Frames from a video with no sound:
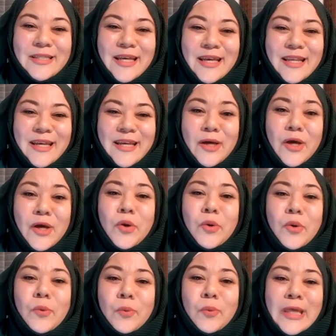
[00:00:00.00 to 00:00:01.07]
wa ta'ala.
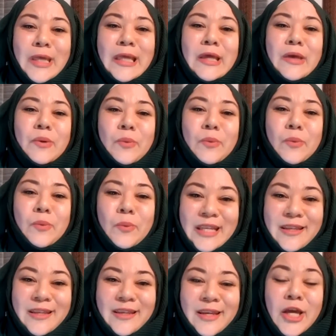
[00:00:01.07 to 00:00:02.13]
We
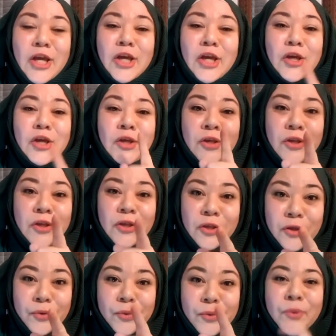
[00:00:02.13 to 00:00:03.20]
win.
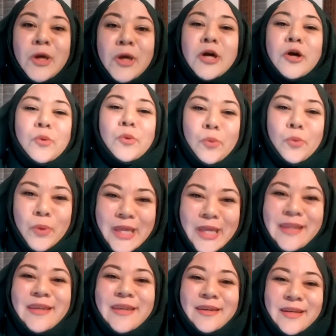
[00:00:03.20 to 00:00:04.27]
You
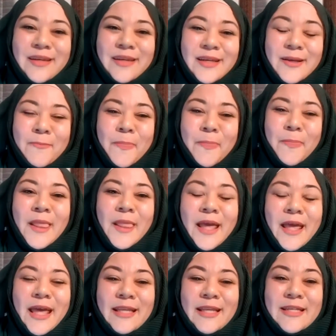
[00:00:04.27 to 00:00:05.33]
win.
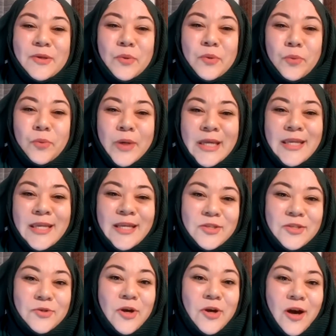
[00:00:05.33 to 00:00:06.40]
And we
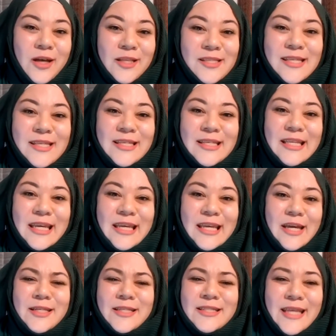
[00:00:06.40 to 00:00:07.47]
need to constantly,
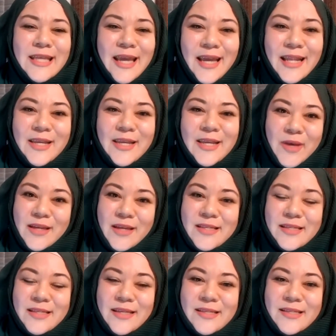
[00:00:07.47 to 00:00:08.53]
on a daily
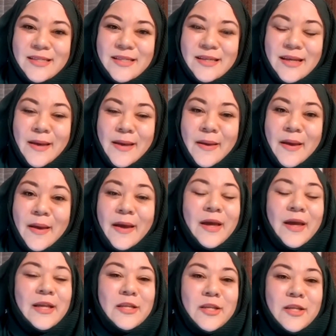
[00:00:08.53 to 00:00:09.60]
basis,
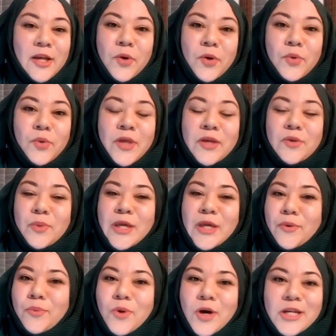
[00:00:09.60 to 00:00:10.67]
know that we
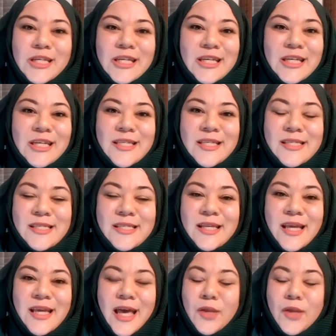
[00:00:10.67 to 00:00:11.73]
are warriors
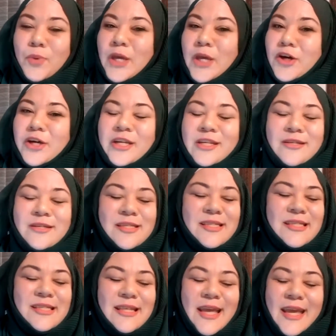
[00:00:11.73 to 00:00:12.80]
and we are going to
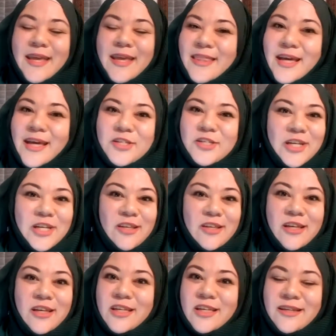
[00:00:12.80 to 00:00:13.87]
slay that
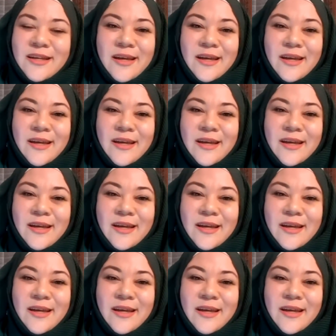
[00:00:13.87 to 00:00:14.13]
shaitan,